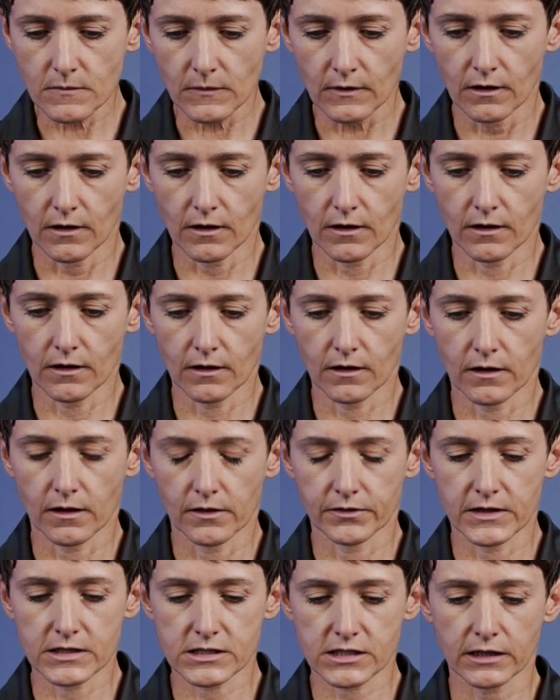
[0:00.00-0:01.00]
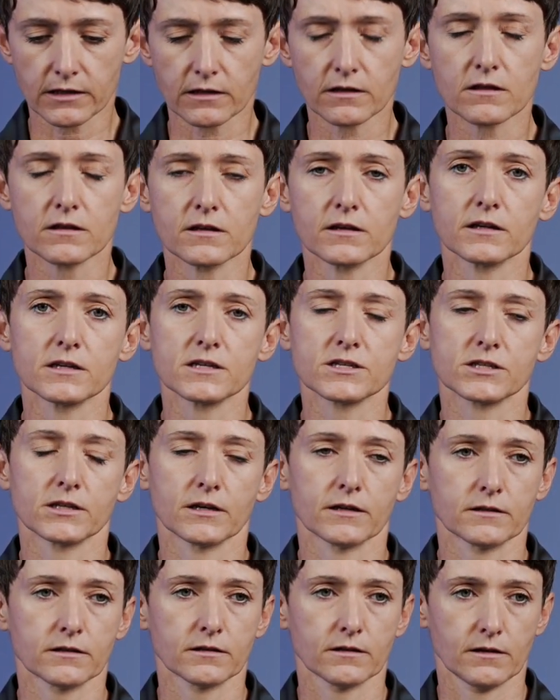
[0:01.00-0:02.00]
The second thing is
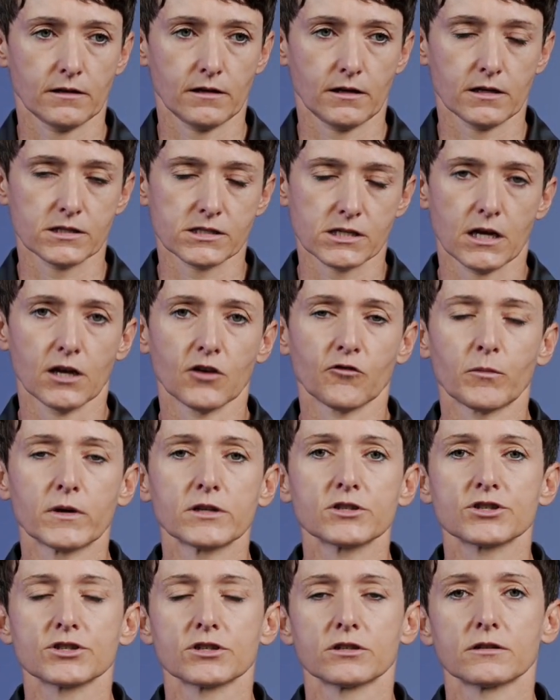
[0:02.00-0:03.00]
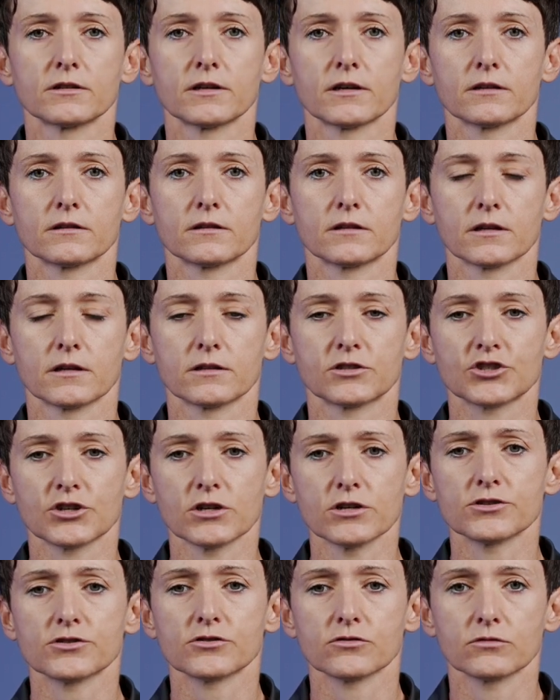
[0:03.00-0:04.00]
that, as I have mentioned, that the
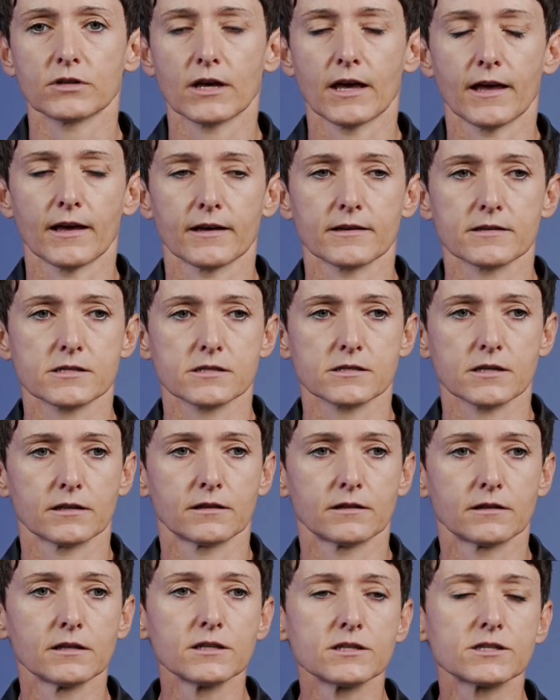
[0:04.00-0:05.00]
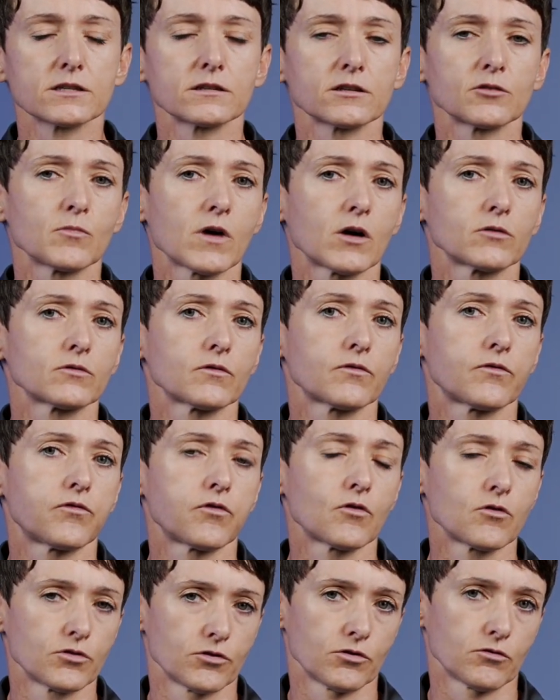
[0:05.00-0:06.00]
Drysuit has a decent amount of
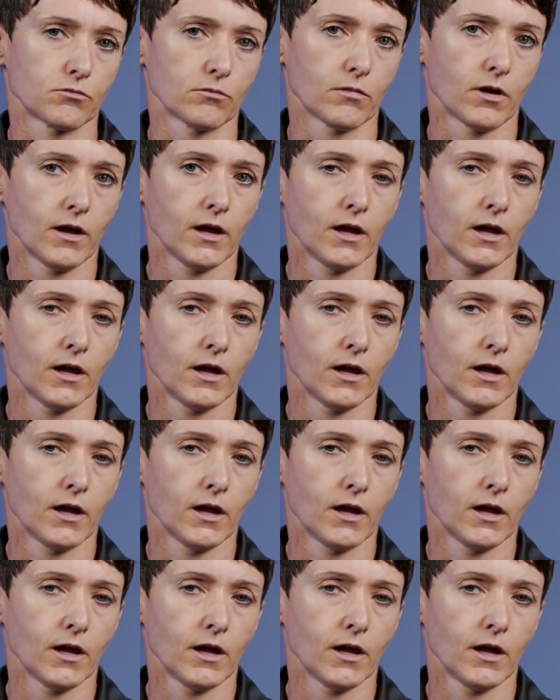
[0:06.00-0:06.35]
volume.